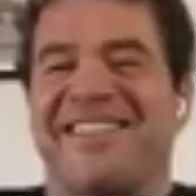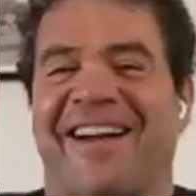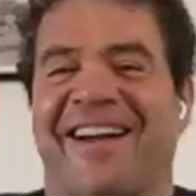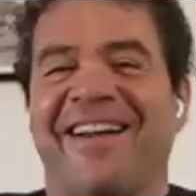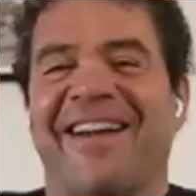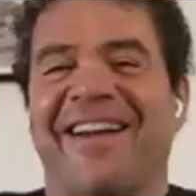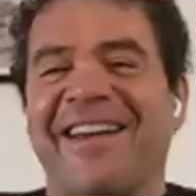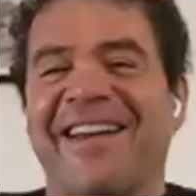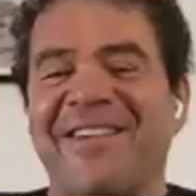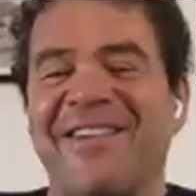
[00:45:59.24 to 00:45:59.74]

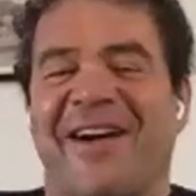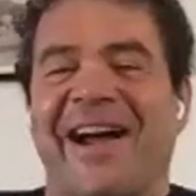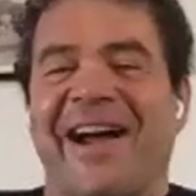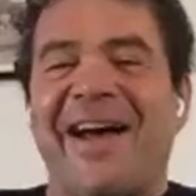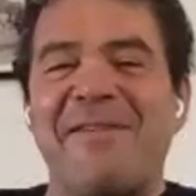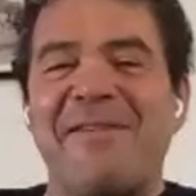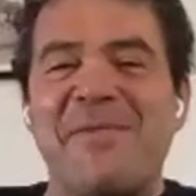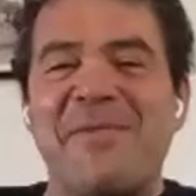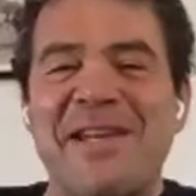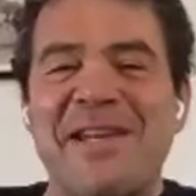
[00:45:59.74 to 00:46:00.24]
you know, I haven't
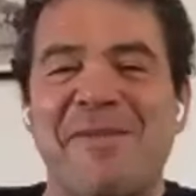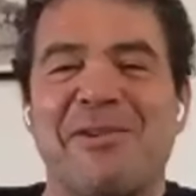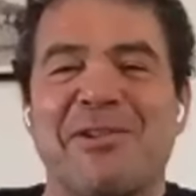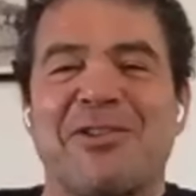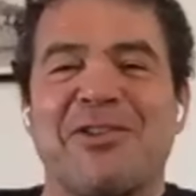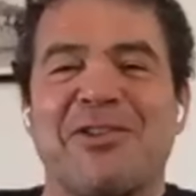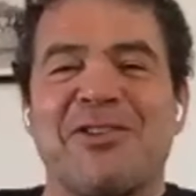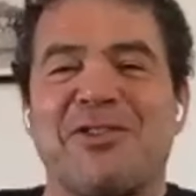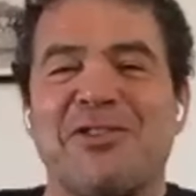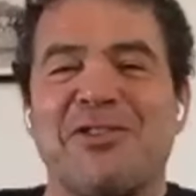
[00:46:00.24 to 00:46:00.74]
been able to,
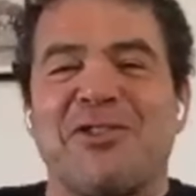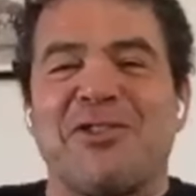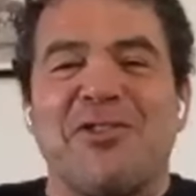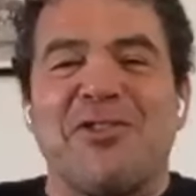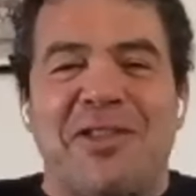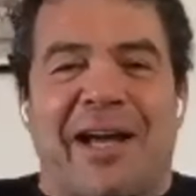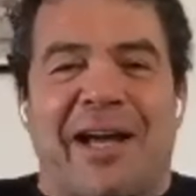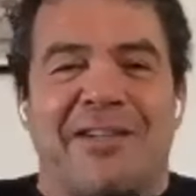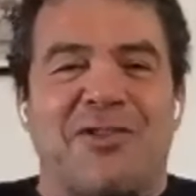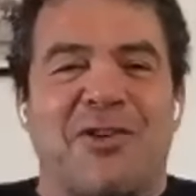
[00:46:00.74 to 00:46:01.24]
to do
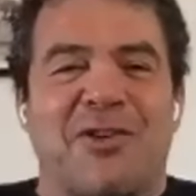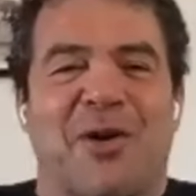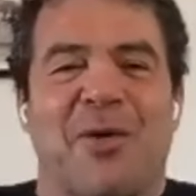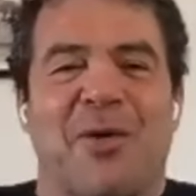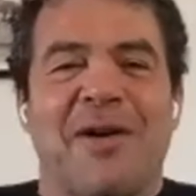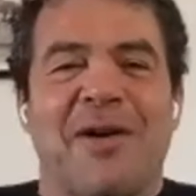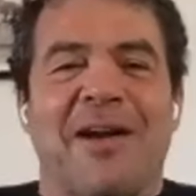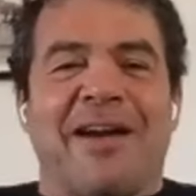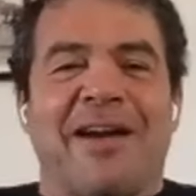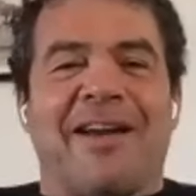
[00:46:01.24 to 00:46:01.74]
that. So
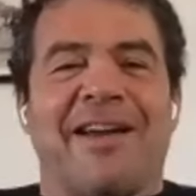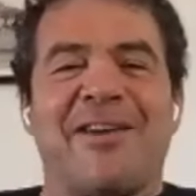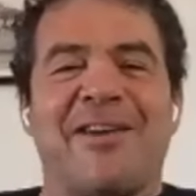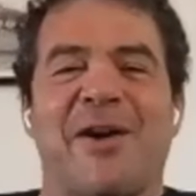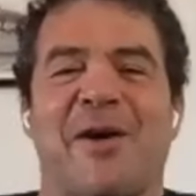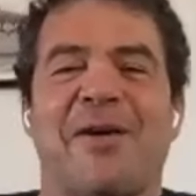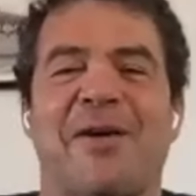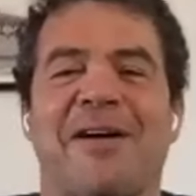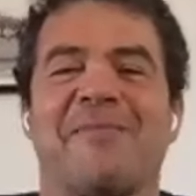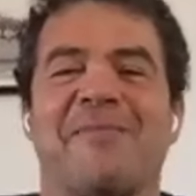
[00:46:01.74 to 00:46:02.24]
you
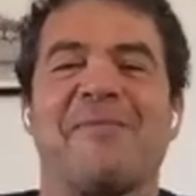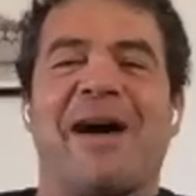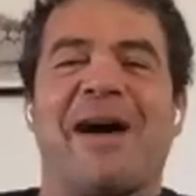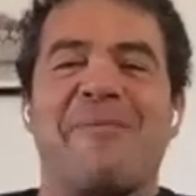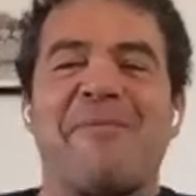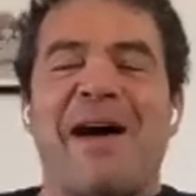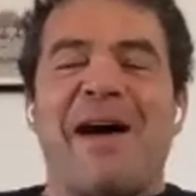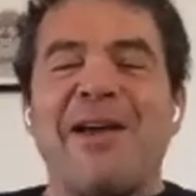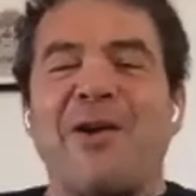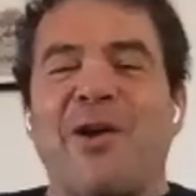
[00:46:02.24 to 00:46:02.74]
know, uh, my,
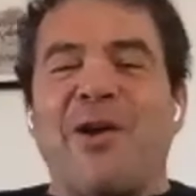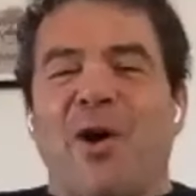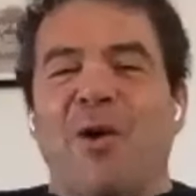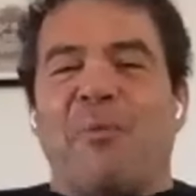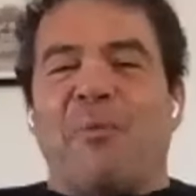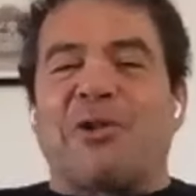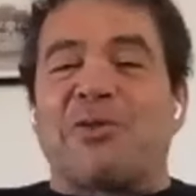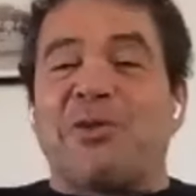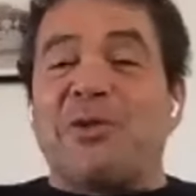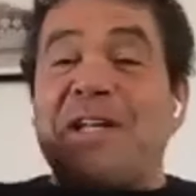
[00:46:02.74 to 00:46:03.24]
my, goal
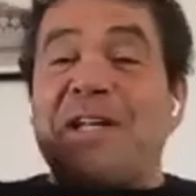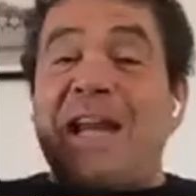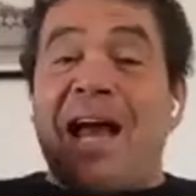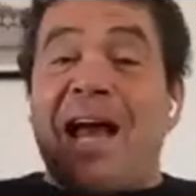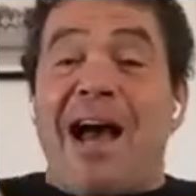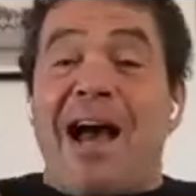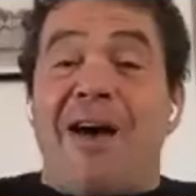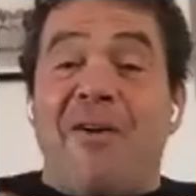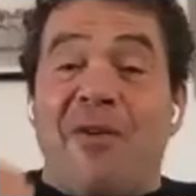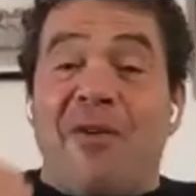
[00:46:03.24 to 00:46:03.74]
between
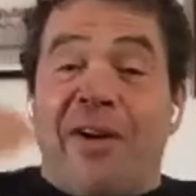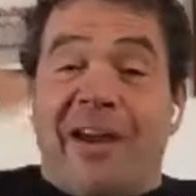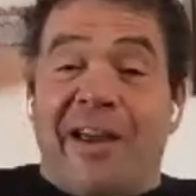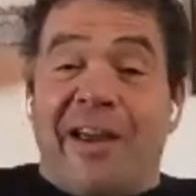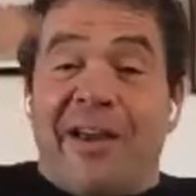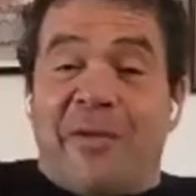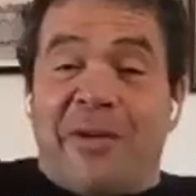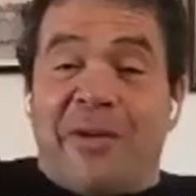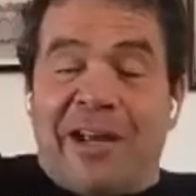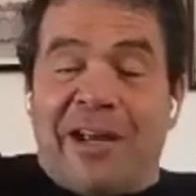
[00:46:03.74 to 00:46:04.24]
now
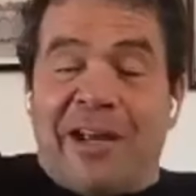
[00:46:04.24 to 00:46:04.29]
and when I